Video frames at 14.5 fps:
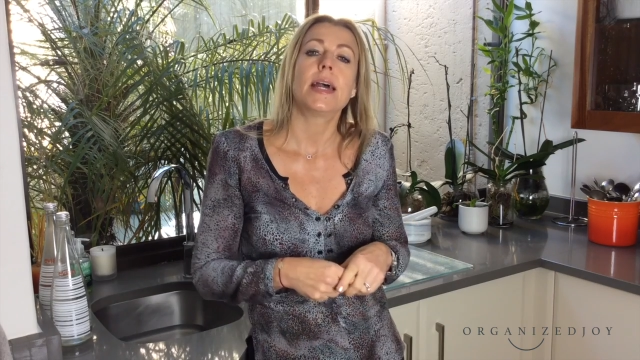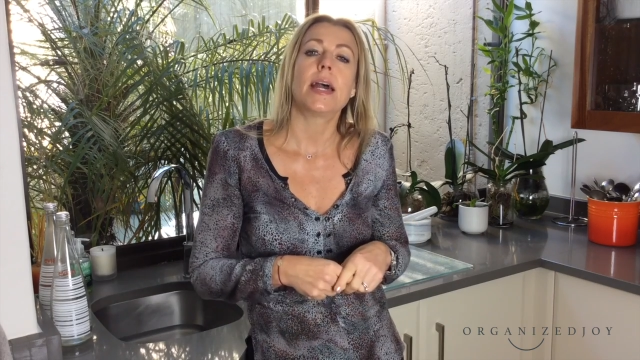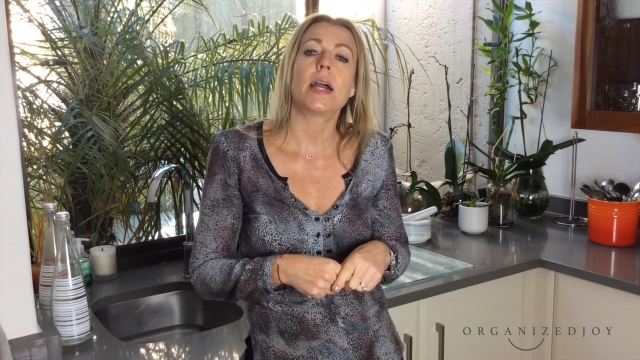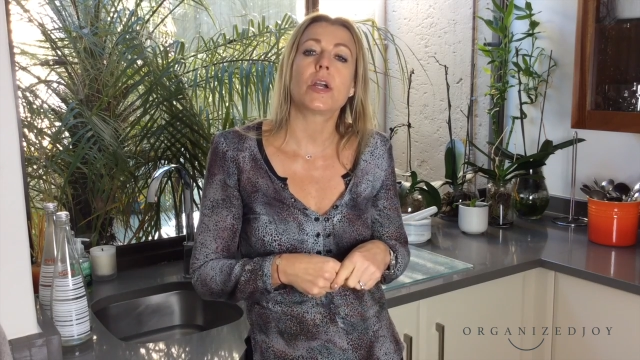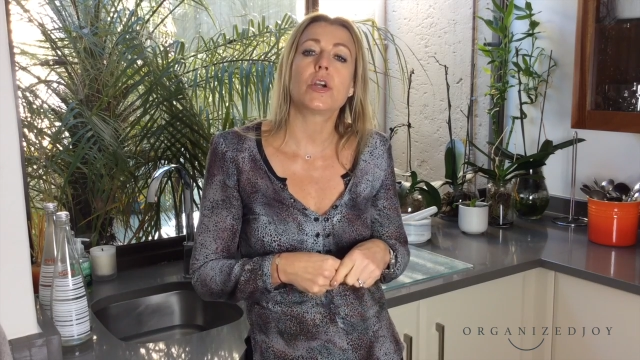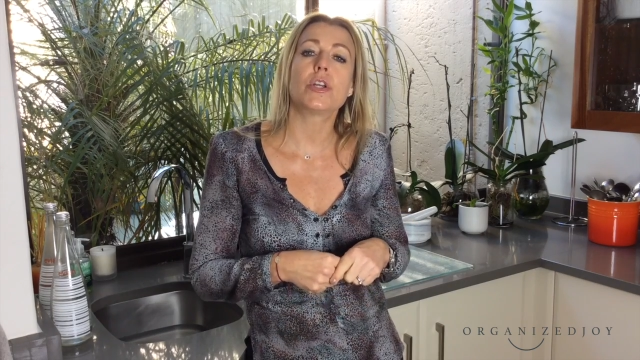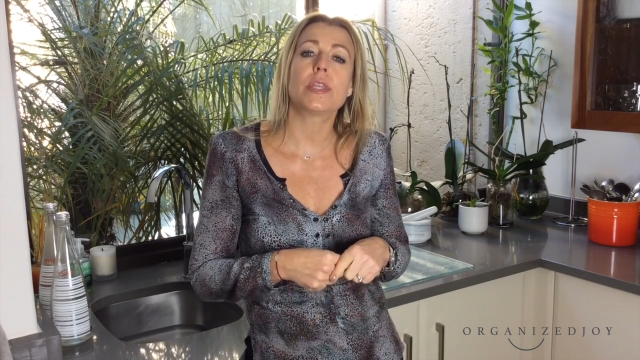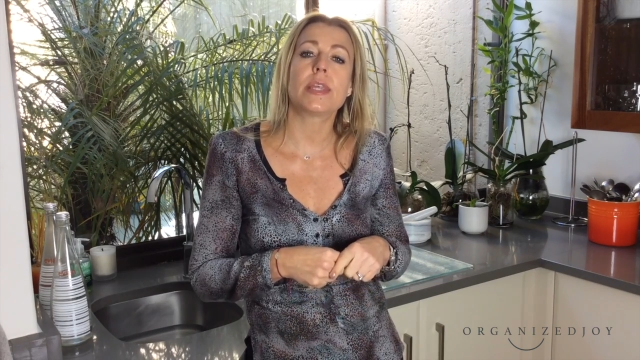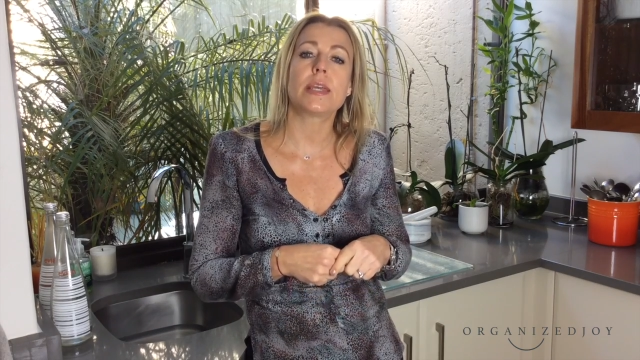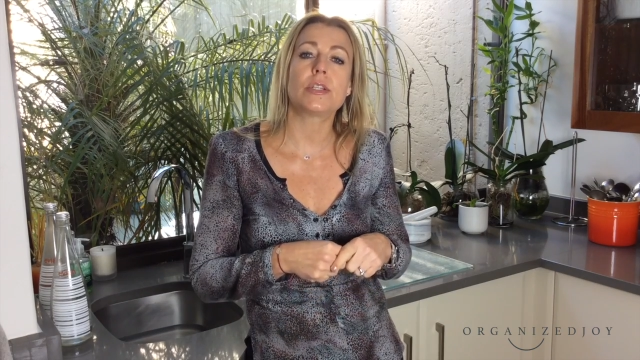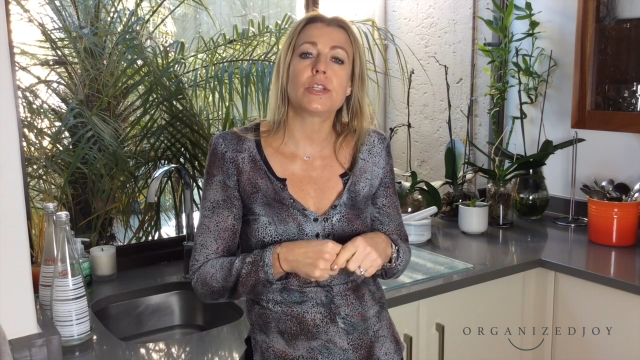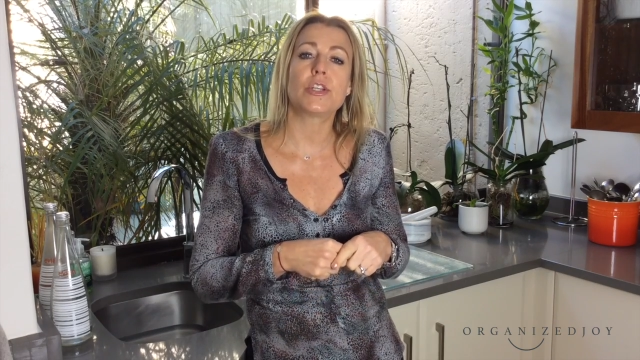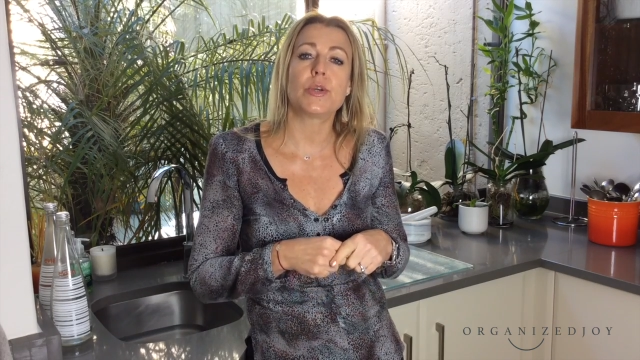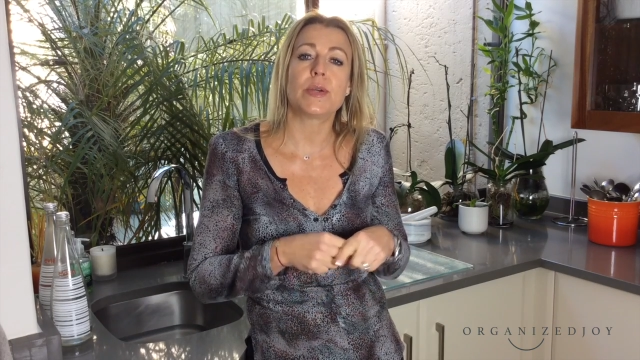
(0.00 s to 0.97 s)
a good
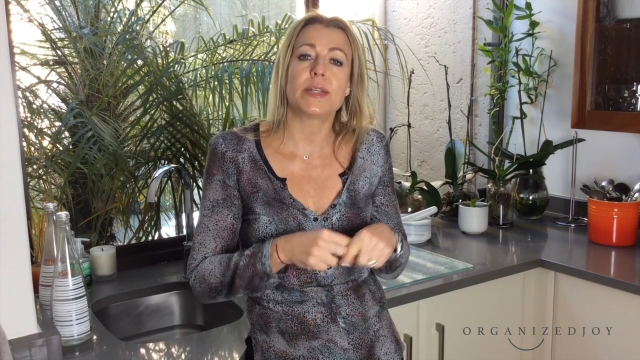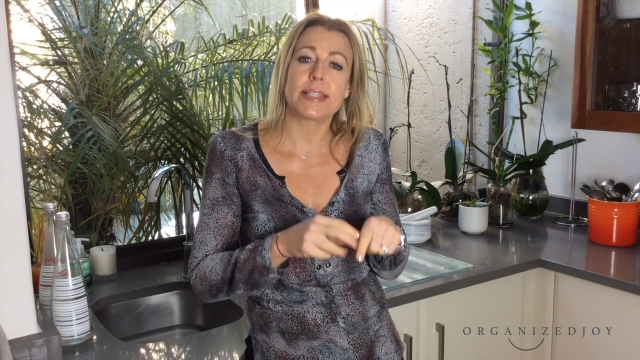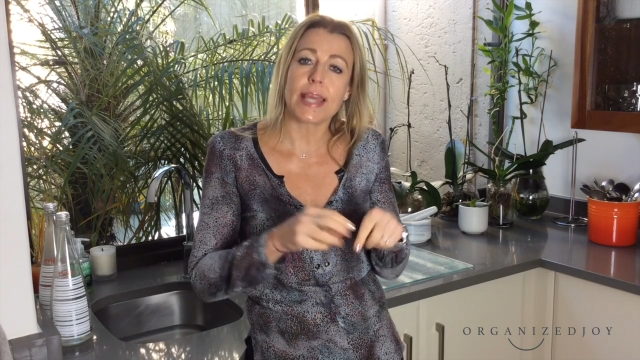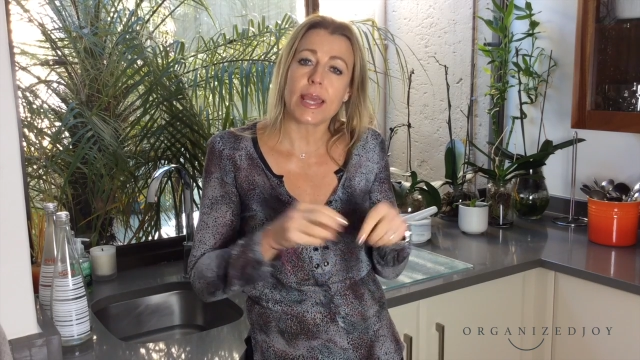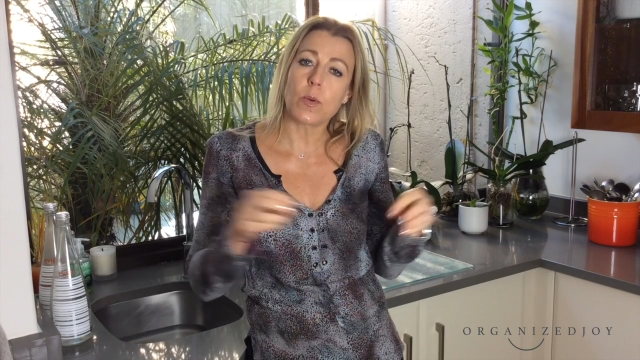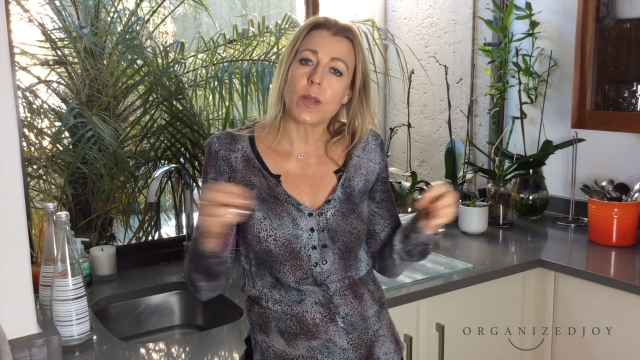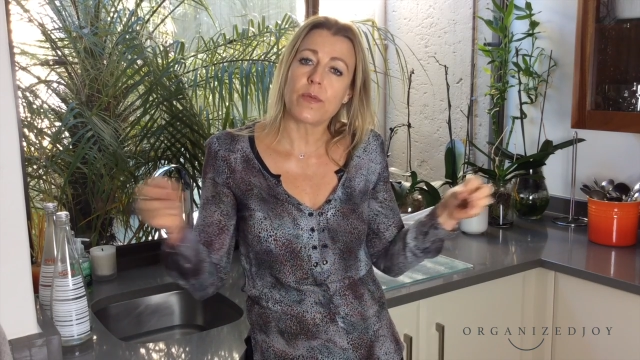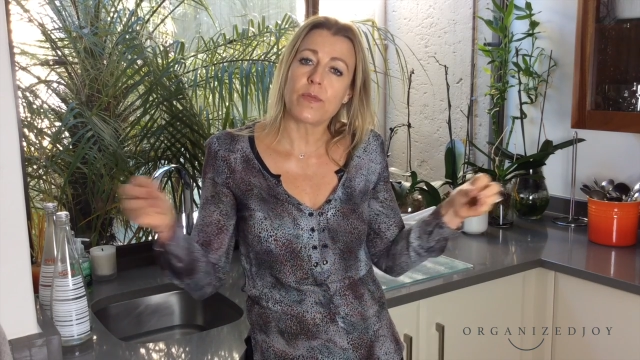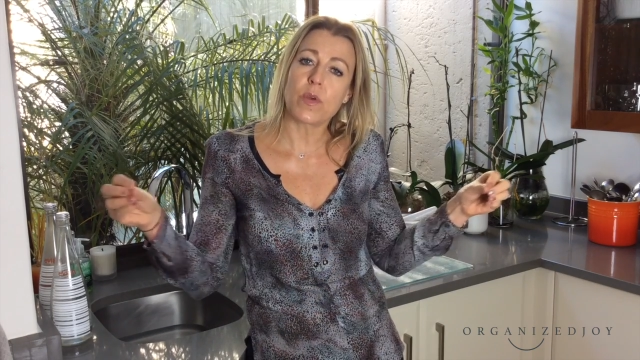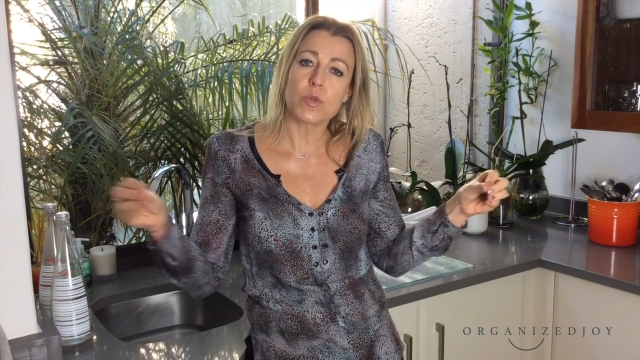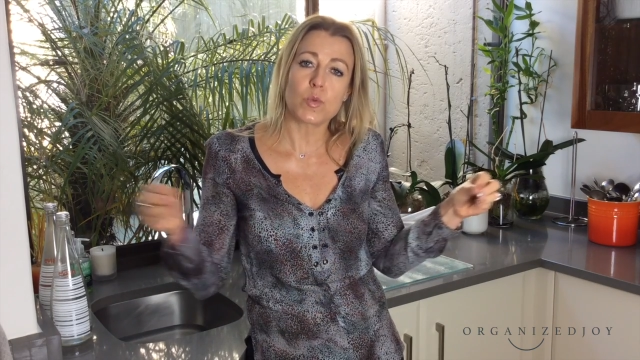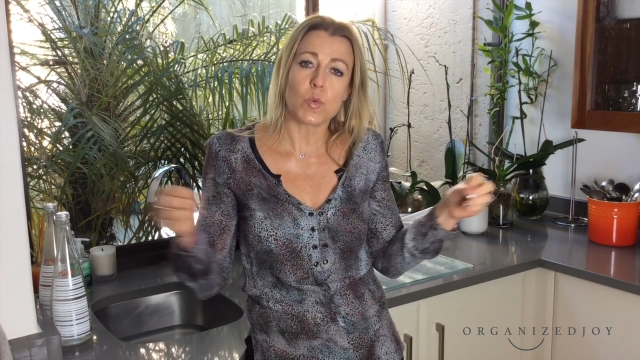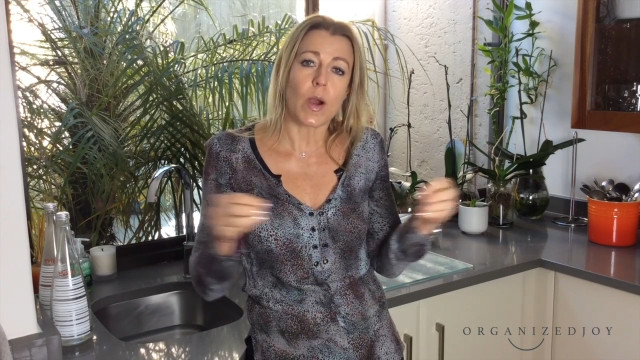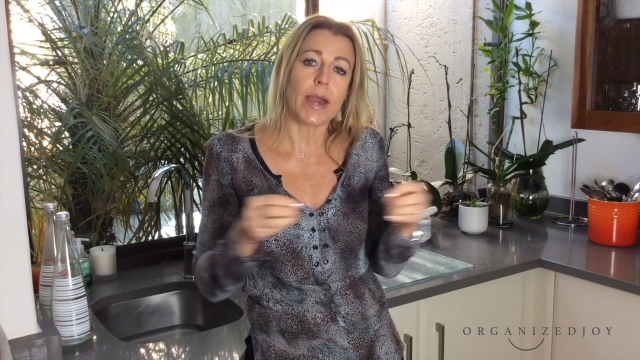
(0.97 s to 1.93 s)
thing to do is take one of
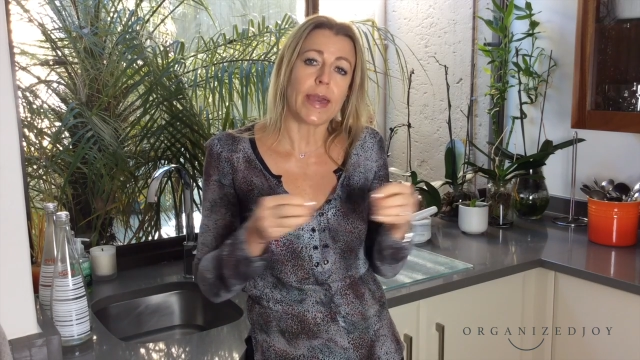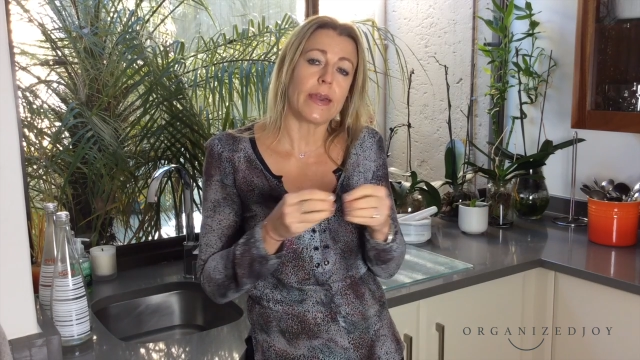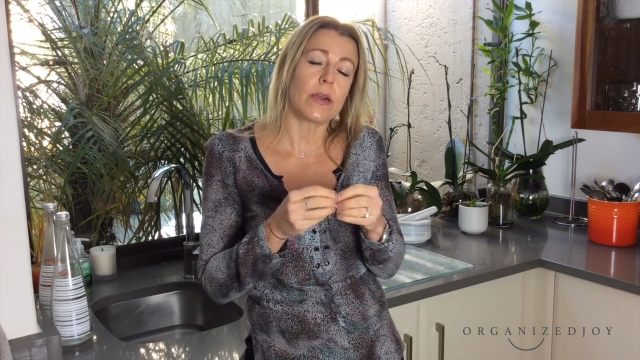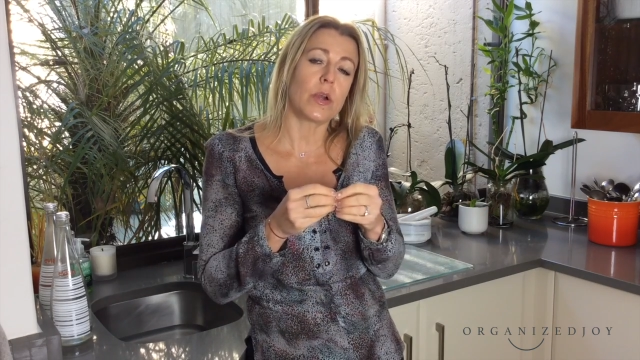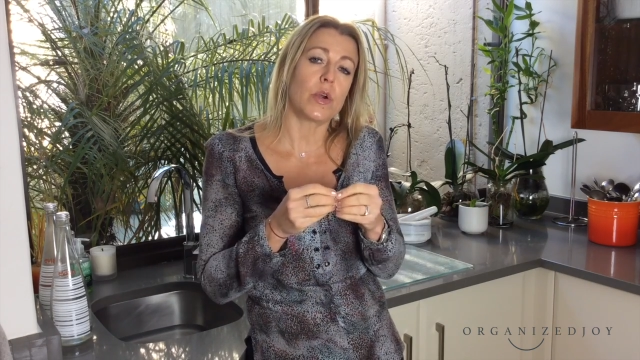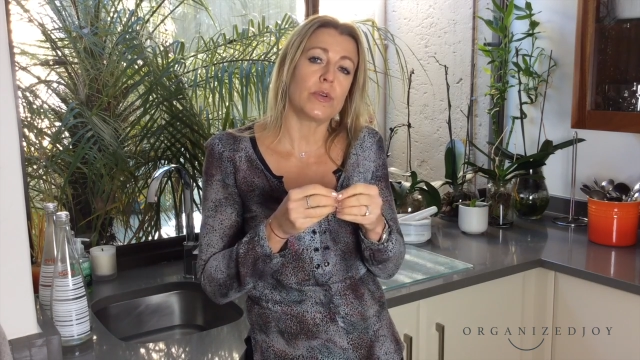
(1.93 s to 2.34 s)
those wire